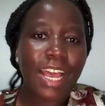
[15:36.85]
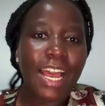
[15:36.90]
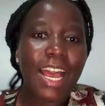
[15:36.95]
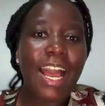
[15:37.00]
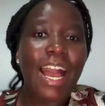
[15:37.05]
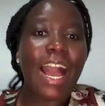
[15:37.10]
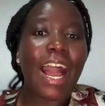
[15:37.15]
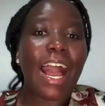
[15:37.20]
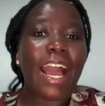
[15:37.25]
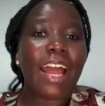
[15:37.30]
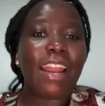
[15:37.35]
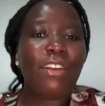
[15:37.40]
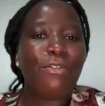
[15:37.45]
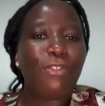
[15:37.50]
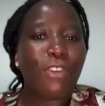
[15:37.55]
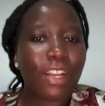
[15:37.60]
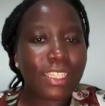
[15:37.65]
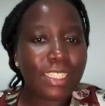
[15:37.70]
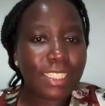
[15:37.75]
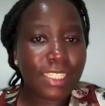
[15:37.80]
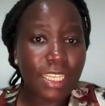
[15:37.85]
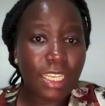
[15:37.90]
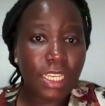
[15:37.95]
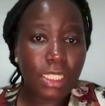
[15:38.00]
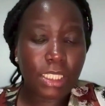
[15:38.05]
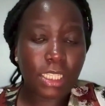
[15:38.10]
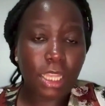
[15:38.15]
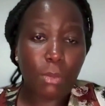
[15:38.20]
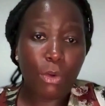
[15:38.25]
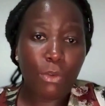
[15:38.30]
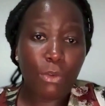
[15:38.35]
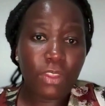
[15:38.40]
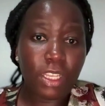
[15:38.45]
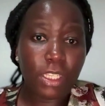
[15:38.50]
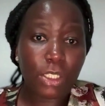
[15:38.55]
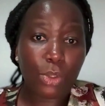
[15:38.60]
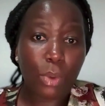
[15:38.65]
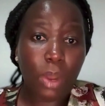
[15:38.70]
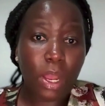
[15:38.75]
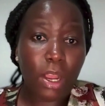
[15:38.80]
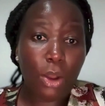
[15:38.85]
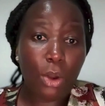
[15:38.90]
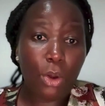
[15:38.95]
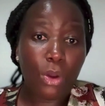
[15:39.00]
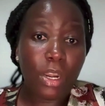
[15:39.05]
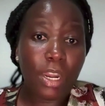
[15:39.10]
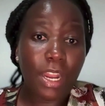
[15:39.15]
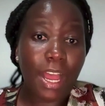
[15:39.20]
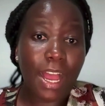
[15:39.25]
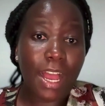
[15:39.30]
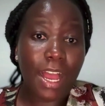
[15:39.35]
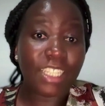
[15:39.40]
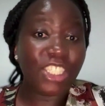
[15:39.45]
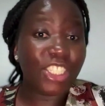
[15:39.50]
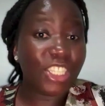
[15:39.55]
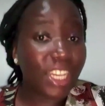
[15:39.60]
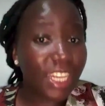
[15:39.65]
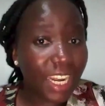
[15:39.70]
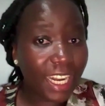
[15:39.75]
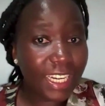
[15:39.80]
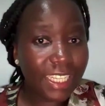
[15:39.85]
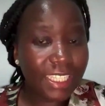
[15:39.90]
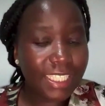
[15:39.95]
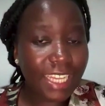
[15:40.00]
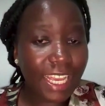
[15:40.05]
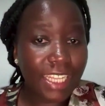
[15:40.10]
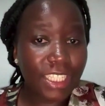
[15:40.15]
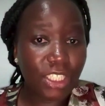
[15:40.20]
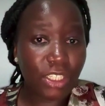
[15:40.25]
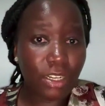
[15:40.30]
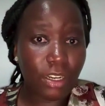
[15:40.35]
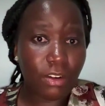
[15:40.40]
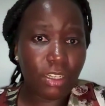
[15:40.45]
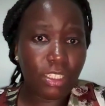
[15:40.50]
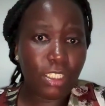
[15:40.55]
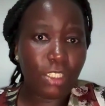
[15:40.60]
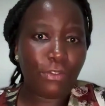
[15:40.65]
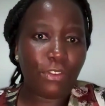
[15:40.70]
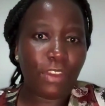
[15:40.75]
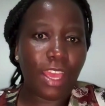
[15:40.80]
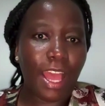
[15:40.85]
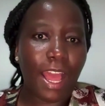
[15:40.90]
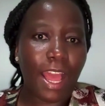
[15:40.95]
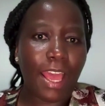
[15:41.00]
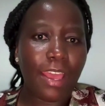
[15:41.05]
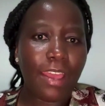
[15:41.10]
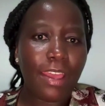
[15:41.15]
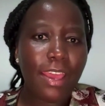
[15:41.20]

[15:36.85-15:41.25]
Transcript: are advancing some of this work on gender data and generative AI